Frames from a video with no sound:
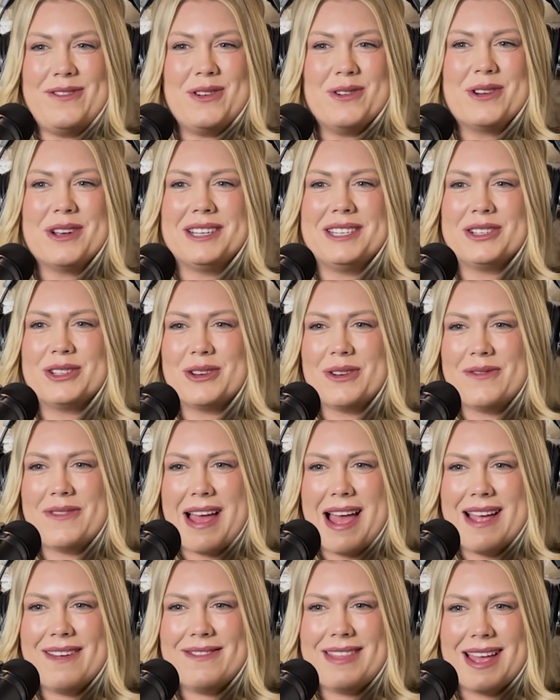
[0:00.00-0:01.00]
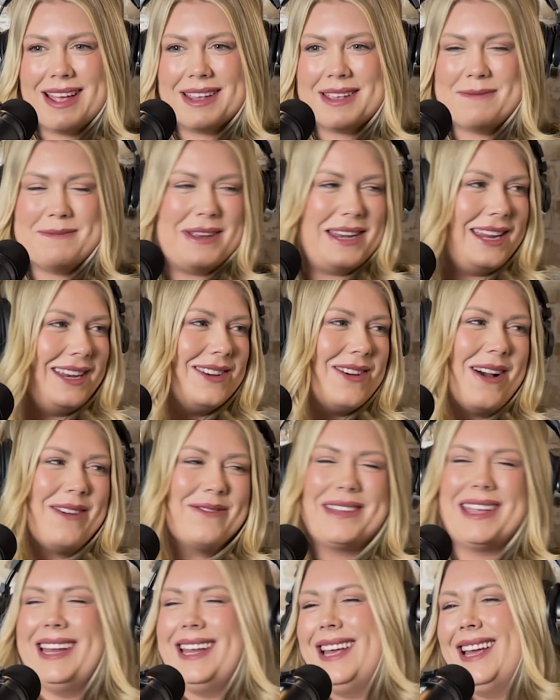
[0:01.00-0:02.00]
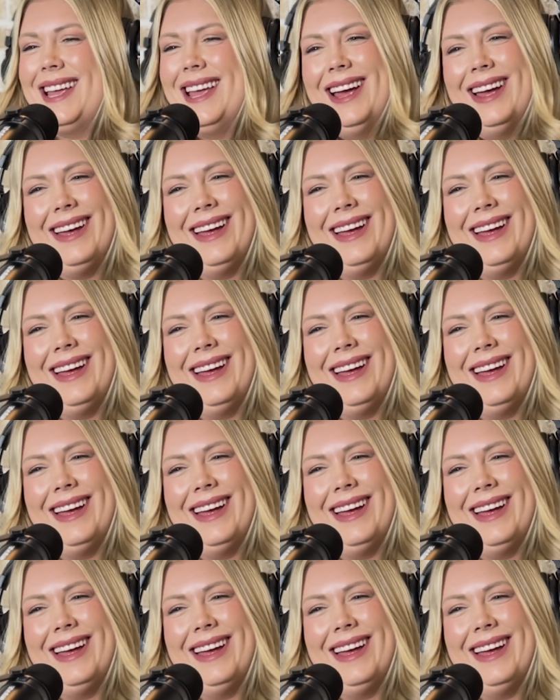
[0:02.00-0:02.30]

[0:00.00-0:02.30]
that was survive that committee. No, I'm kidding.